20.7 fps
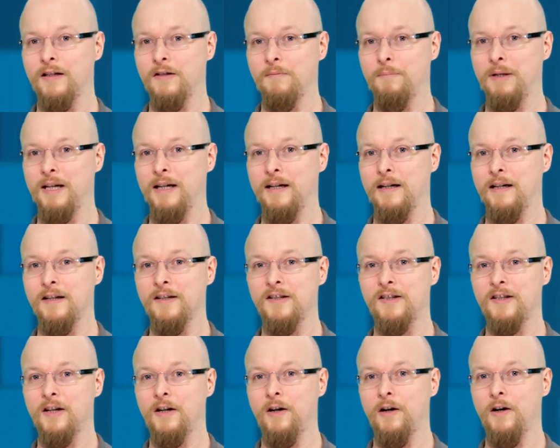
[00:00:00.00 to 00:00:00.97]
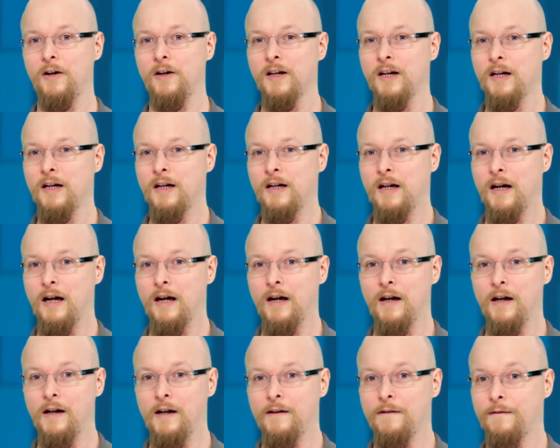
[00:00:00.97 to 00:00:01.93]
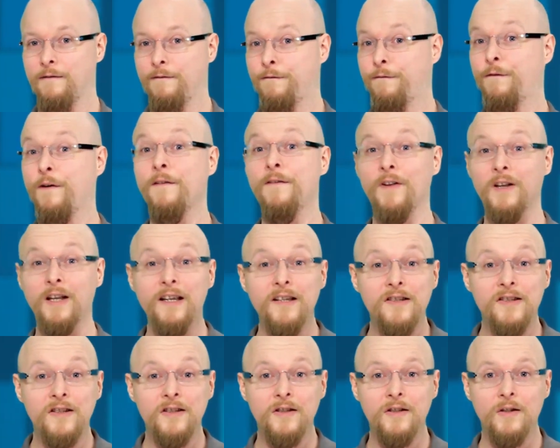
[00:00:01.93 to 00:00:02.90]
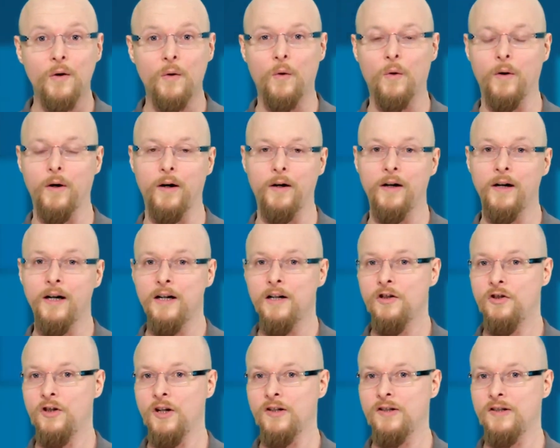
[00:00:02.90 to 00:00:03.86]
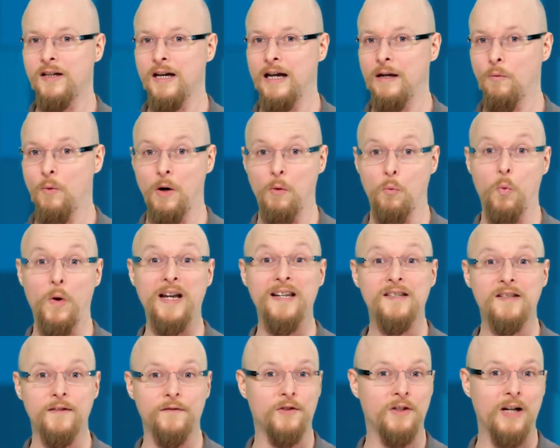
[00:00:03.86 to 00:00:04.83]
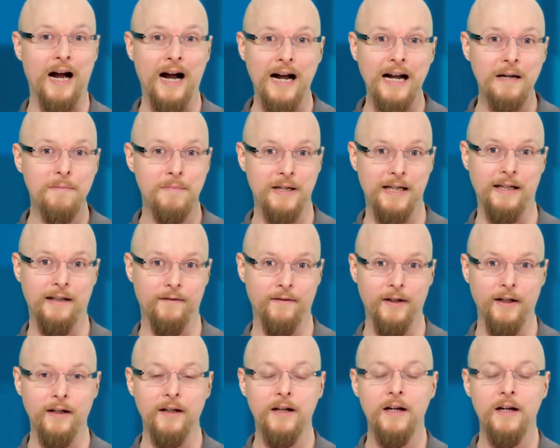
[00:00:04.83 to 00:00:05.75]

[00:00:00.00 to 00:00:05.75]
to be considered uh, uh, frivolous or just a, a waste of time, even